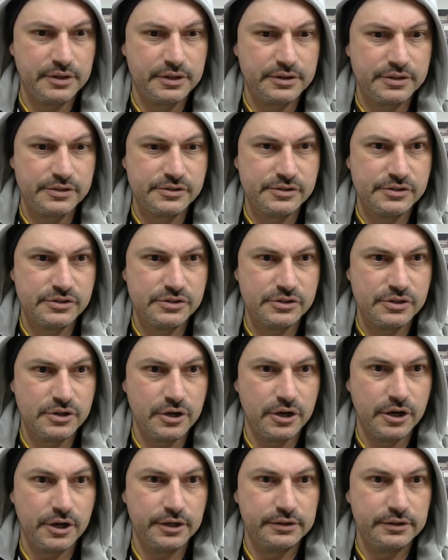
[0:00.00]
that this is
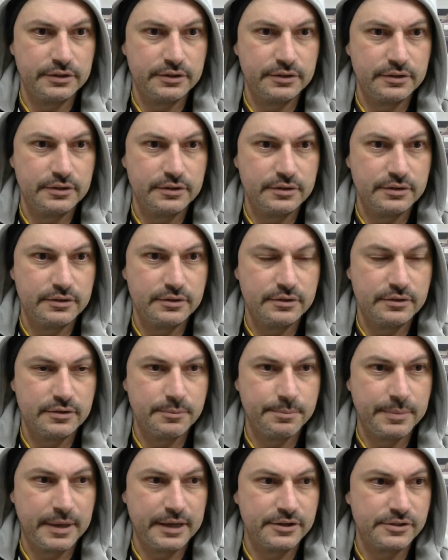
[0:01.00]
not
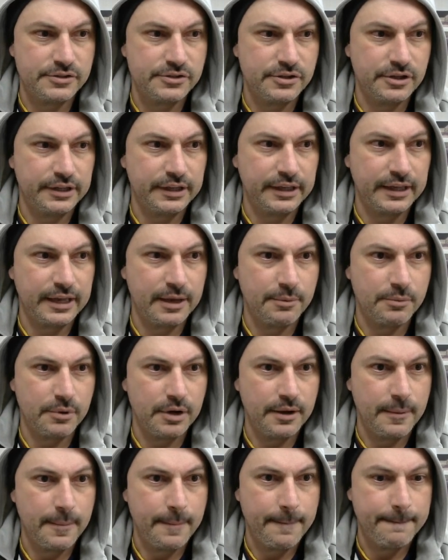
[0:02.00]
the Panasonic
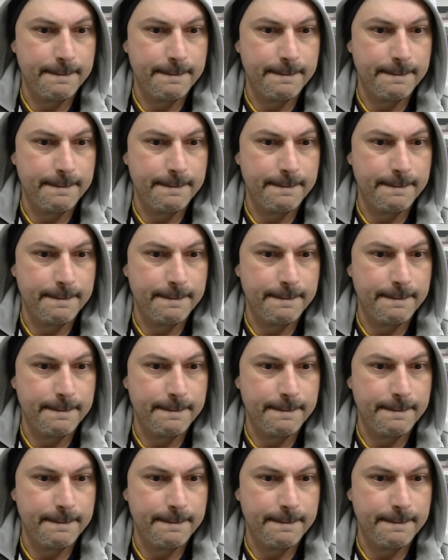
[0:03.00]
camera.